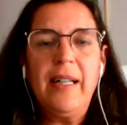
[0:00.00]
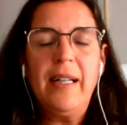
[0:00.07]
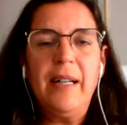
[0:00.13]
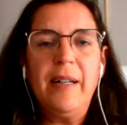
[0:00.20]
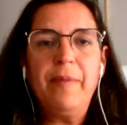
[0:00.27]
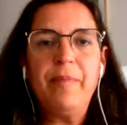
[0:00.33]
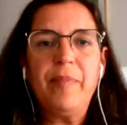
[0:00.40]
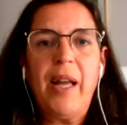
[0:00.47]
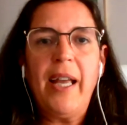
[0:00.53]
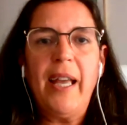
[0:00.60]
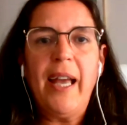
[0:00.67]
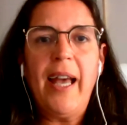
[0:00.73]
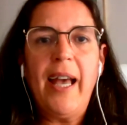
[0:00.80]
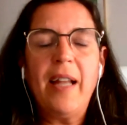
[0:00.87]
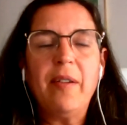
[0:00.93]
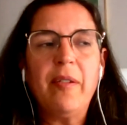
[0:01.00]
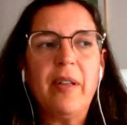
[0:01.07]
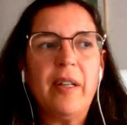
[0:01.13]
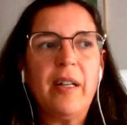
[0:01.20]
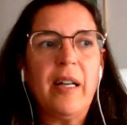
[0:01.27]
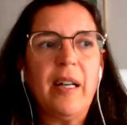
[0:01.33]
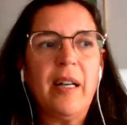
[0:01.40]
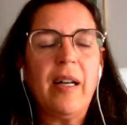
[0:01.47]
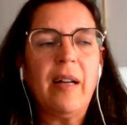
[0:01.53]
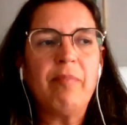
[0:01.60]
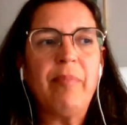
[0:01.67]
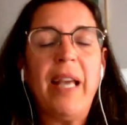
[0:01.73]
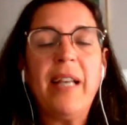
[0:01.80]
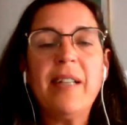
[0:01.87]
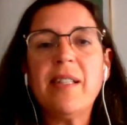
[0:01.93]
I had
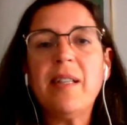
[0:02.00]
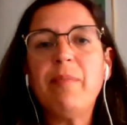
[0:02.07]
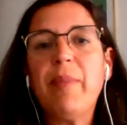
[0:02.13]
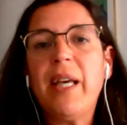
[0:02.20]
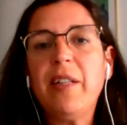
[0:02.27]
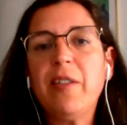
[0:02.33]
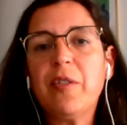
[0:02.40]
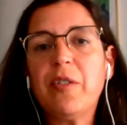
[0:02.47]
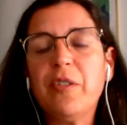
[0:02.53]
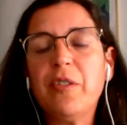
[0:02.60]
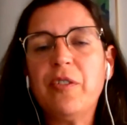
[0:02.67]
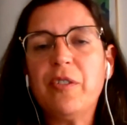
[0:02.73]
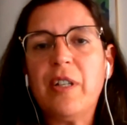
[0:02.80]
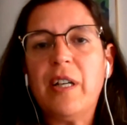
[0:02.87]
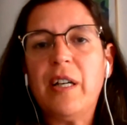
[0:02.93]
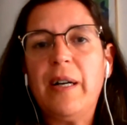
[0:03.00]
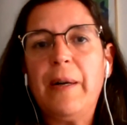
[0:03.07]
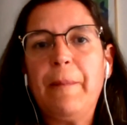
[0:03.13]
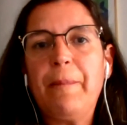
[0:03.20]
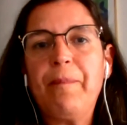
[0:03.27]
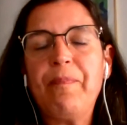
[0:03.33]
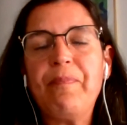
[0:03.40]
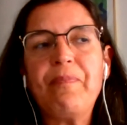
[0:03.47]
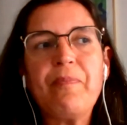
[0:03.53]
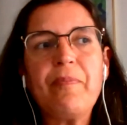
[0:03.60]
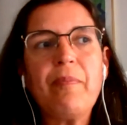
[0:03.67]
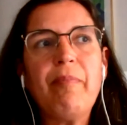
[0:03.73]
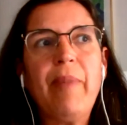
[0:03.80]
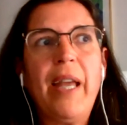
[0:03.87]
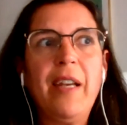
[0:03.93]
amazing mentors,
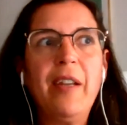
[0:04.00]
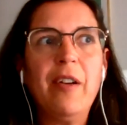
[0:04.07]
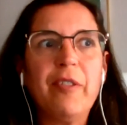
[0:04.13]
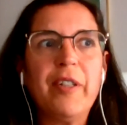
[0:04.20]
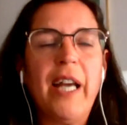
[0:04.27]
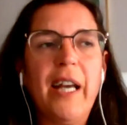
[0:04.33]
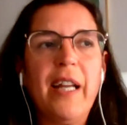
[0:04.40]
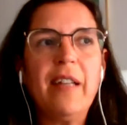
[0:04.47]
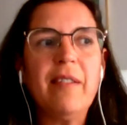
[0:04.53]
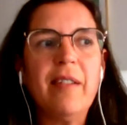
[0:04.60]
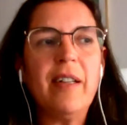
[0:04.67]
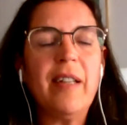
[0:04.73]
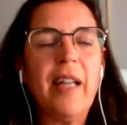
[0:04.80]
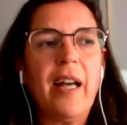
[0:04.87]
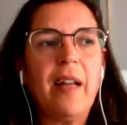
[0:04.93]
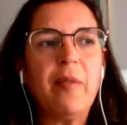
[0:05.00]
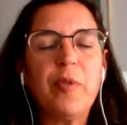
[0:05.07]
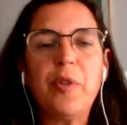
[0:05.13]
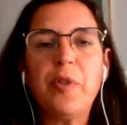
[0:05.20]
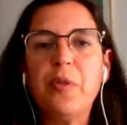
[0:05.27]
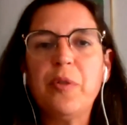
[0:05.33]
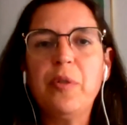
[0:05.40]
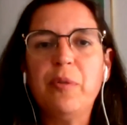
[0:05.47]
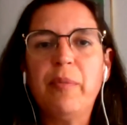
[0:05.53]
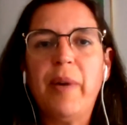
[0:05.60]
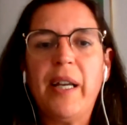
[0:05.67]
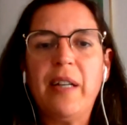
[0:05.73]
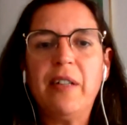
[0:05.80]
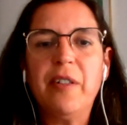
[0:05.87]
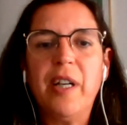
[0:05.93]
many of them that through
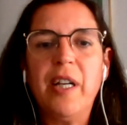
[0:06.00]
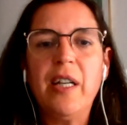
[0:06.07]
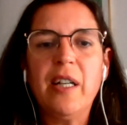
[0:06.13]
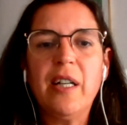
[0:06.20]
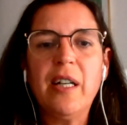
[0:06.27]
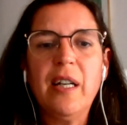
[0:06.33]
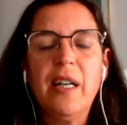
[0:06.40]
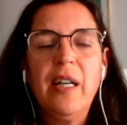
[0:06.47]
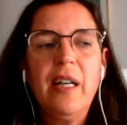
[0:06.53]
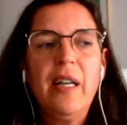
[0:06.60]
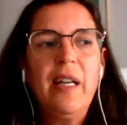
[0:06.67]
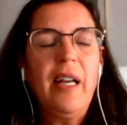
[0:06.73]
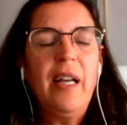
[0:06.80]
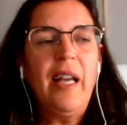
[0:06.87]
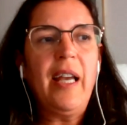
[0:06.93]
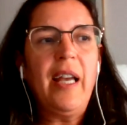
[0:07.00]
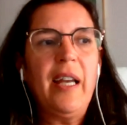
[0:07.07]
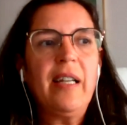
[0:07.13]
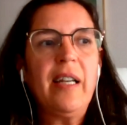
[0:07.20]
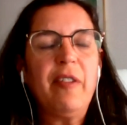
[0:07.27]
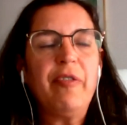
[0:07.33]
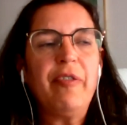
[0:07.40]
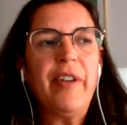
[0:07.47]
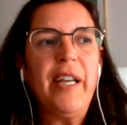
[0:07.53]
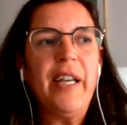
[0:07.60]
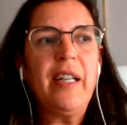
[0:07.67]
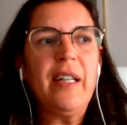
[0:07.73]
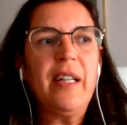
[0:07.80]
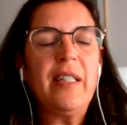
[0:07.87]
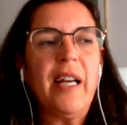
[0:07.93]
my career, and I
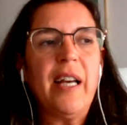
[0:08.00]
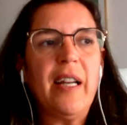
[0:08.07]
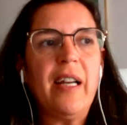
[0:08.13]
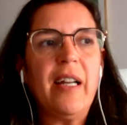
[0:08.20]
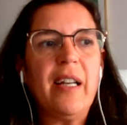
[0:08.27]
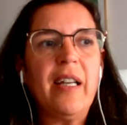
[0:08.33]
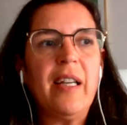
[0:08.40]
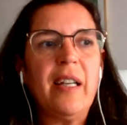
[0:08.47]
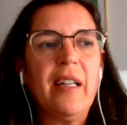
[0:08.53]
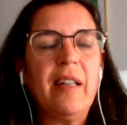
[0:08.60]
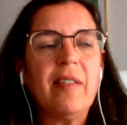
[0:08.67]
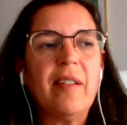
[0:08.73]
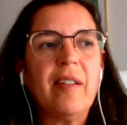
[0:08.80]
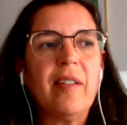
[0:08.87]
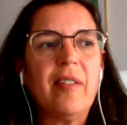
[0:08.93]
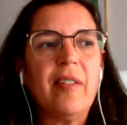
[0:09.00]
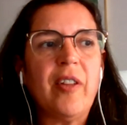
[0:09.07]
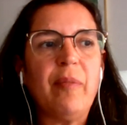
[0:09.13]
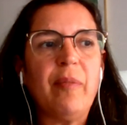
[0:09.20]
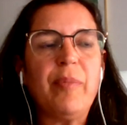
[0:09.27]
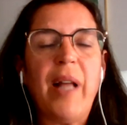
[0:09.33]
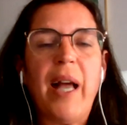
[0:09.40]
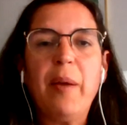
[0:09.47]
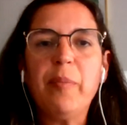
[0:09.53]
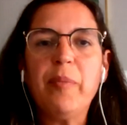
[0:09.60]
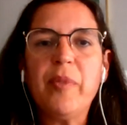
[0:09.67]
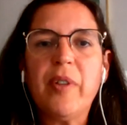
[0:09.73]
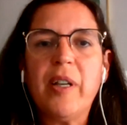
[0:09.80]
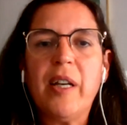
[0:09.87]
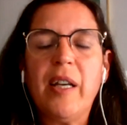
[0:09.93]
think that
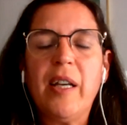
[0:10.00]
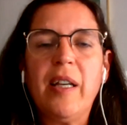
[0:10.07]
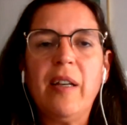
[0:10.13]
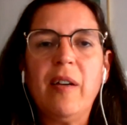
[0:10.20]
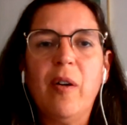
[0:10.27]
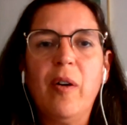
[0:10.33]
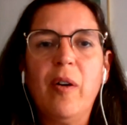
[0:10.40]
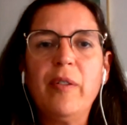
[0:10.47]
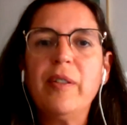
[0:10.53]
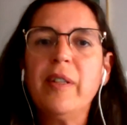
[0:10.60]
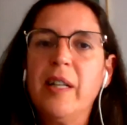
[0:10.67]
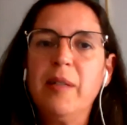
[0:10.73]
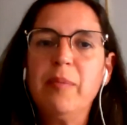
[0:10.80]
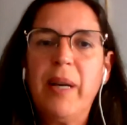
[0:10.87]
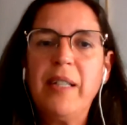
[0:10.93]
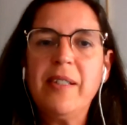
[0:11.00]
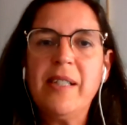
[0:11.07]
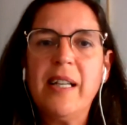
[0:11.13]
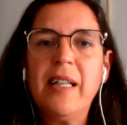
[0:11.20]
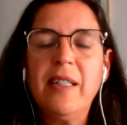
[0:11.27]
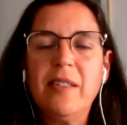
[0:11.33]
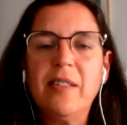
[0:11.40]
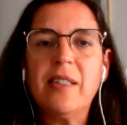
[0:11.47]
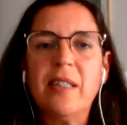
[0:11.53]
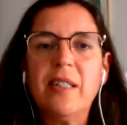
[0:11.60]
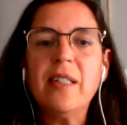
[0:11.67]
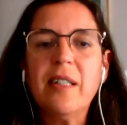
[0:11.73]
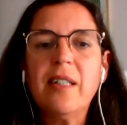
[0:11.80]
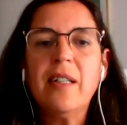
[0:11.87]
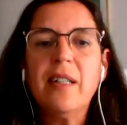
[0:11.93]
sometimes I own them my sanity.